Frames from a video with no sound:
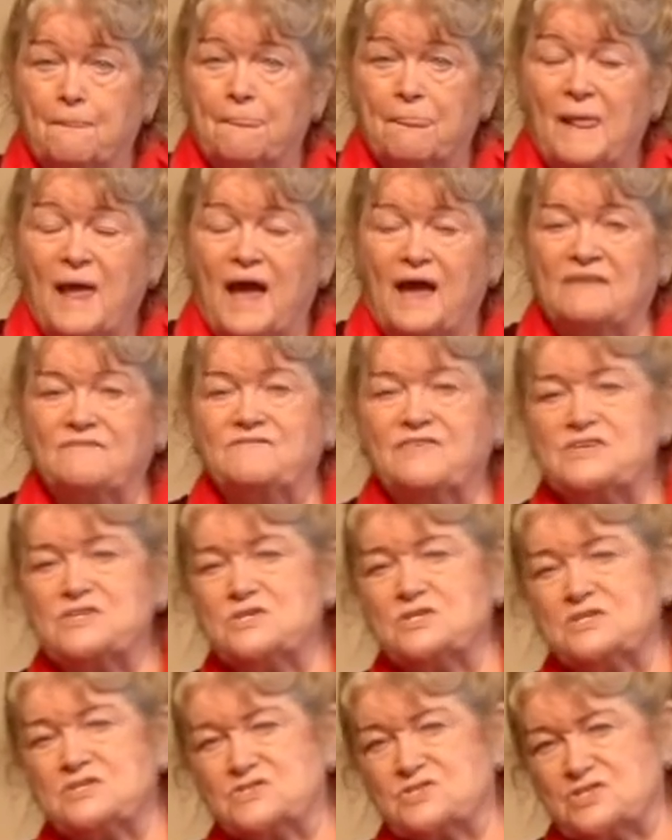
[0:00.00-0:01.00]
And
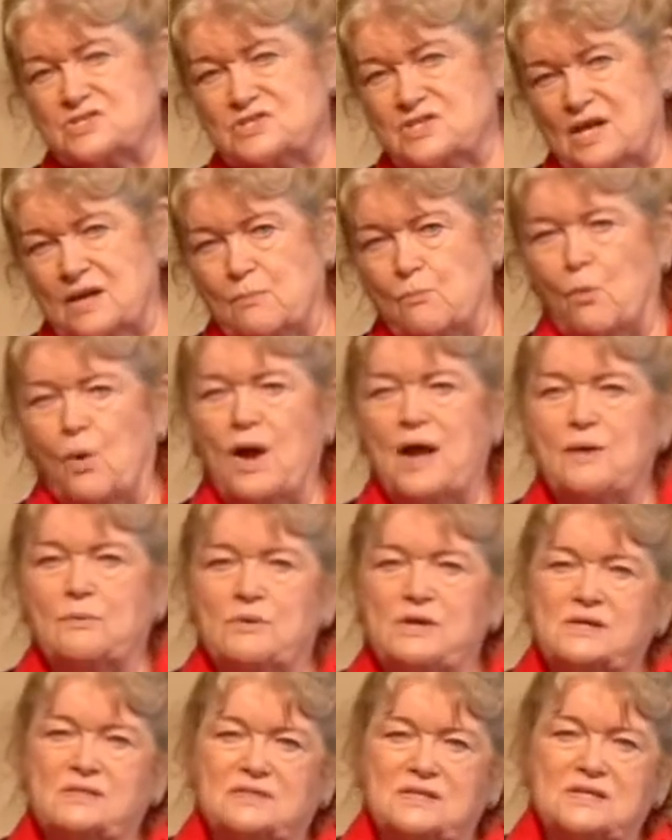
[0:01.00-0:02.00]
vision is the same way.
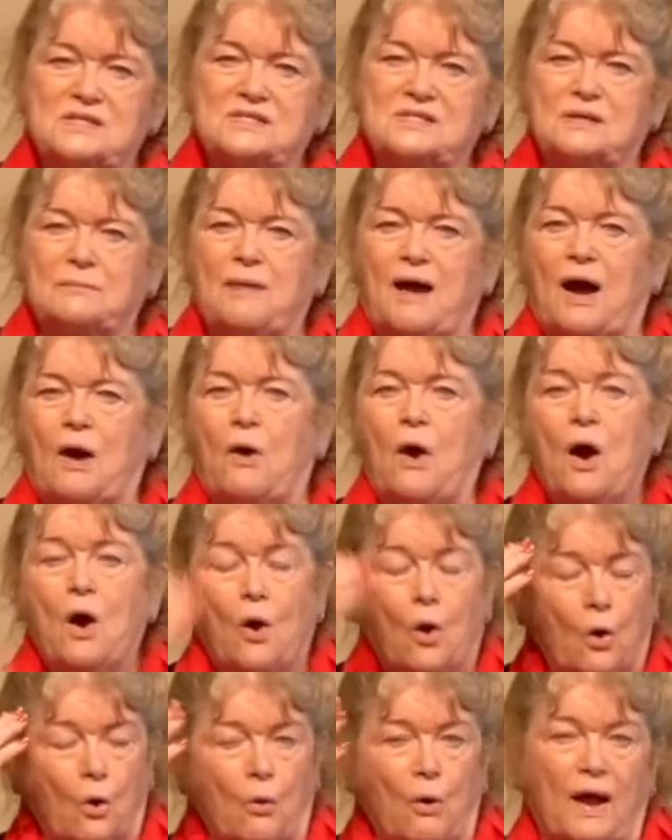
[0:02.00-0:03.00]
We think somehow,
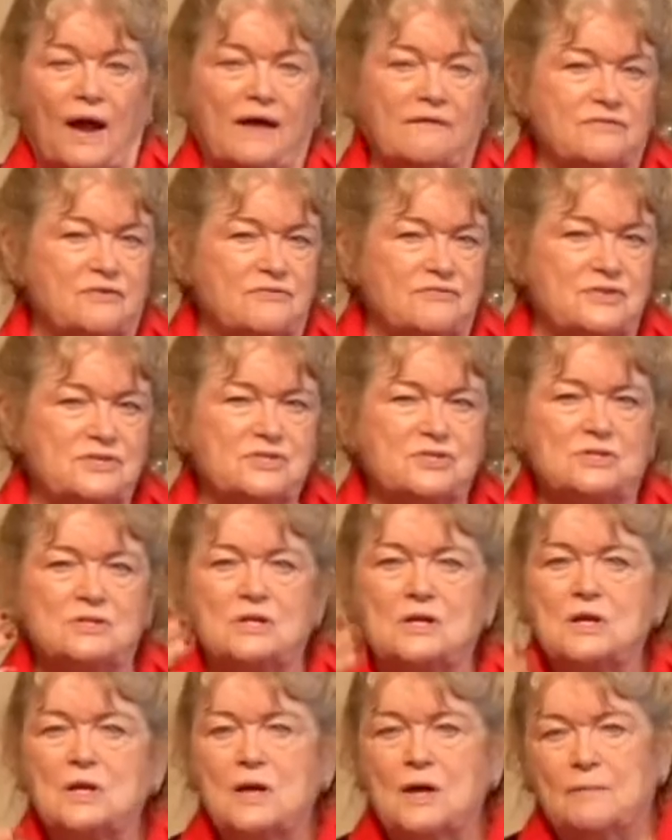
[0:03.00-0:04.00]
oh, I have a
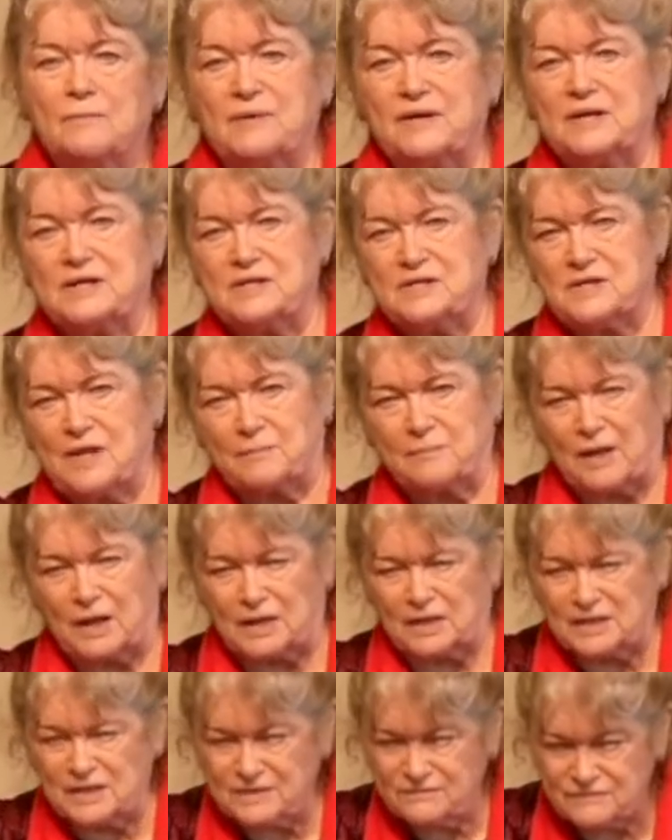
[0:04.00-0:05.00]
vision, but I'm not
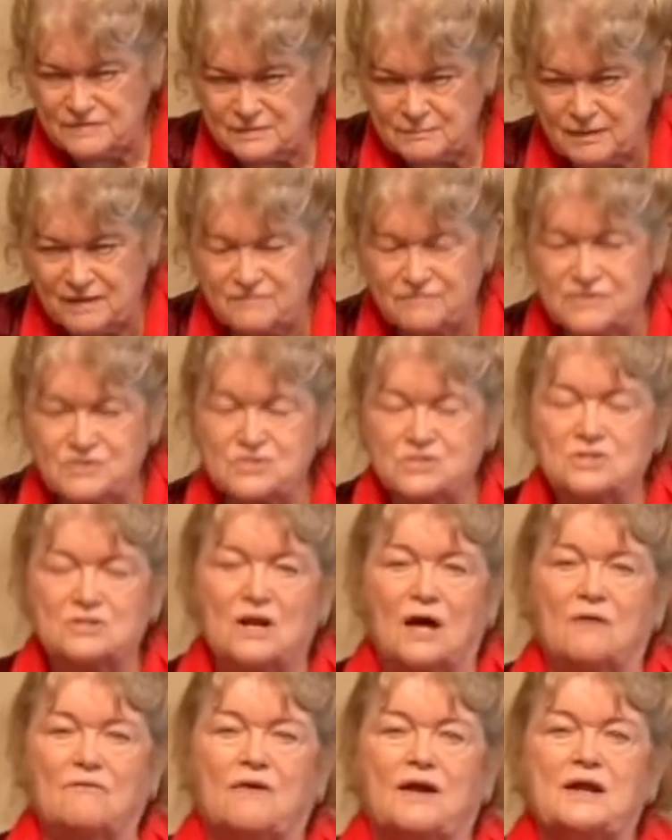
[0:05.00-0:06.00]
living my vision,
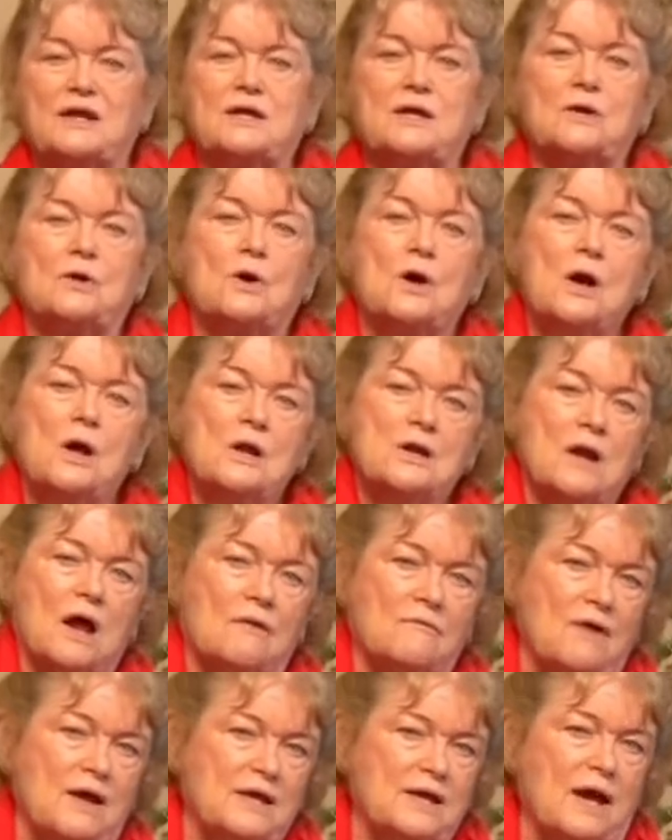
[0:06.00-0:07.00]
not right here, not
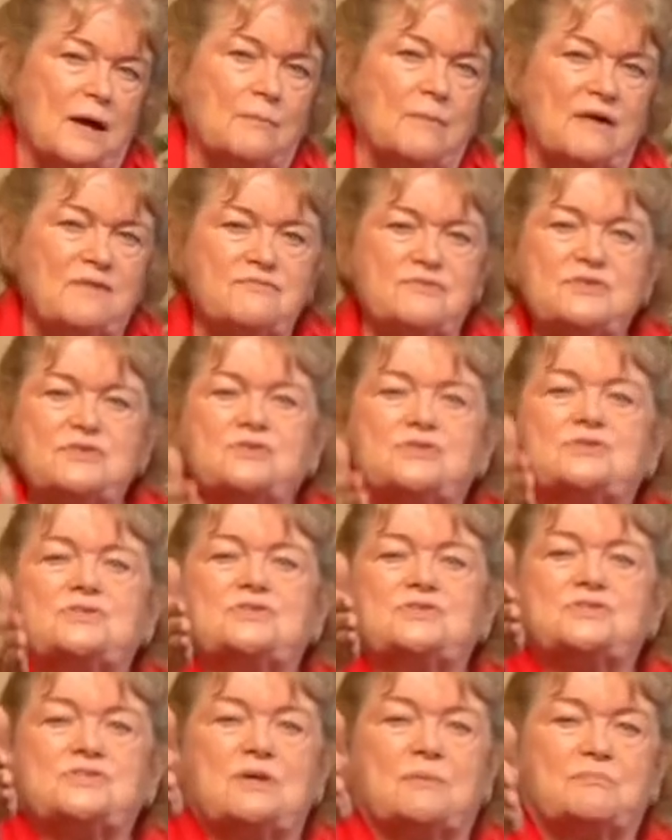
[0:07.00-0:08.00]
right now. My vision
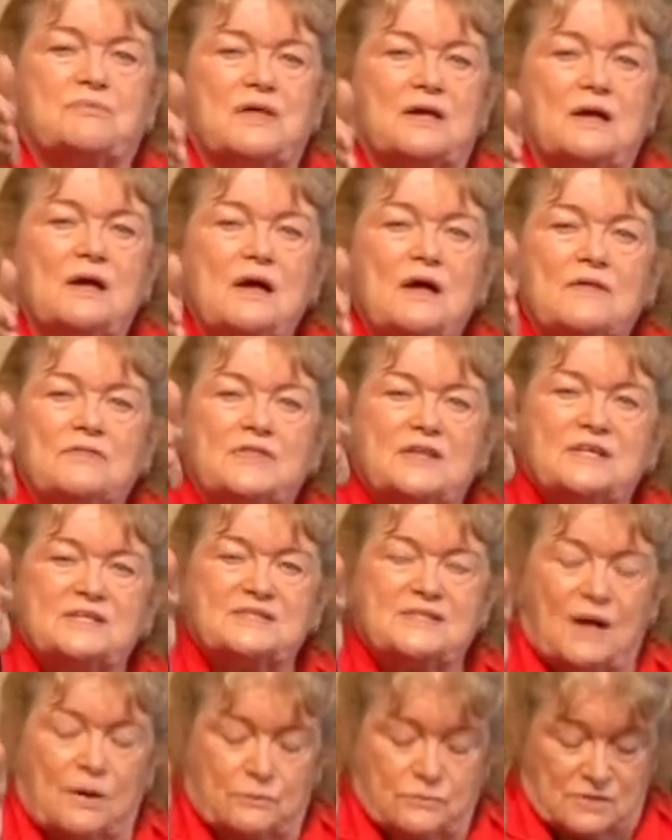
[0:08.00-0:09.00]
is something that is
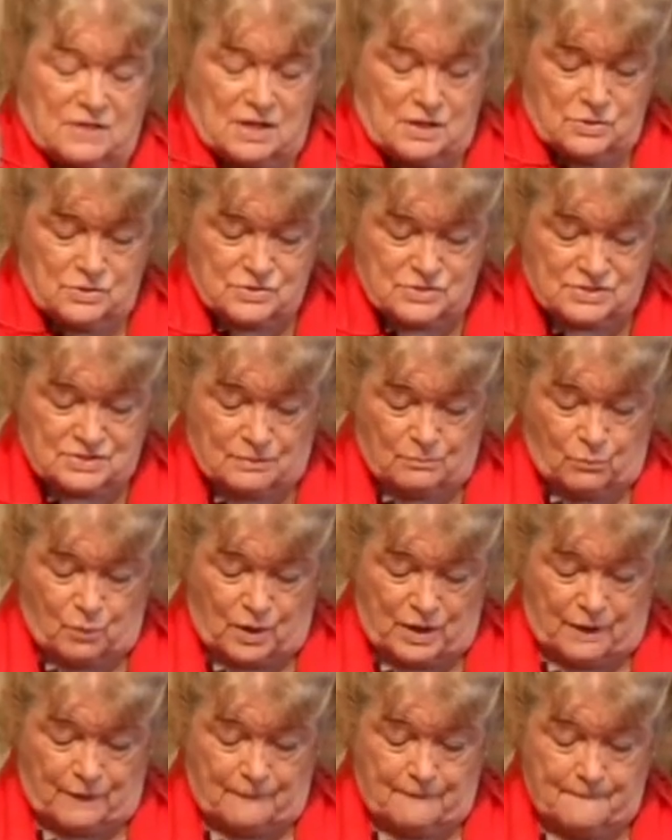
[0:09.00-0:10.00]
out there
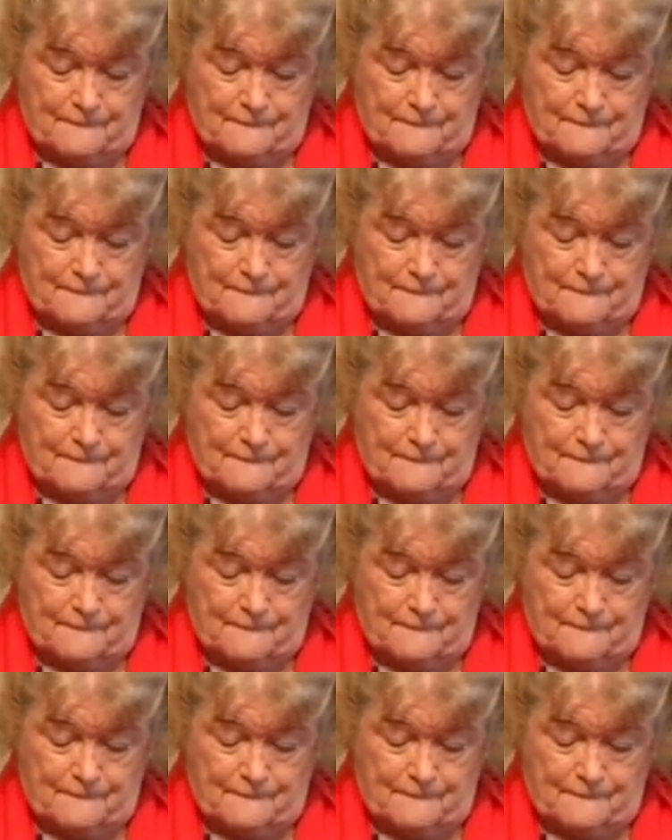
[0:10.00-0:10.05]
somewhere.